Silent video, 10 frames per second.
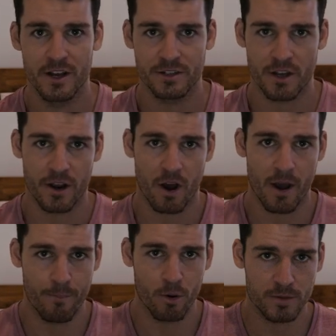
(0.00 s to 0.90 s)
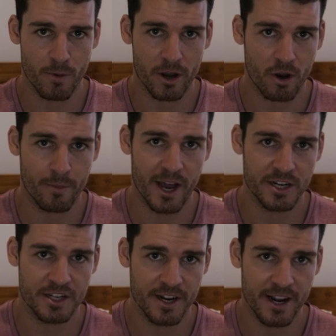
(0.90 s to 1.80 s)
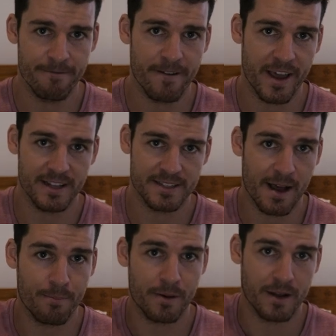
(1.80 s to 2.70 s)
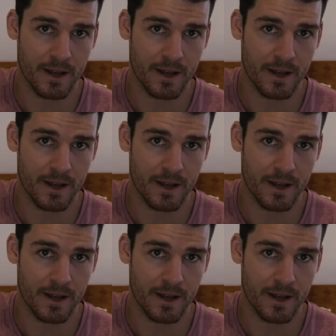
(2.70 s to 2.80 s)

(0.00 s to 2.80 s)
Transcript: So I booked my accommodation in advance up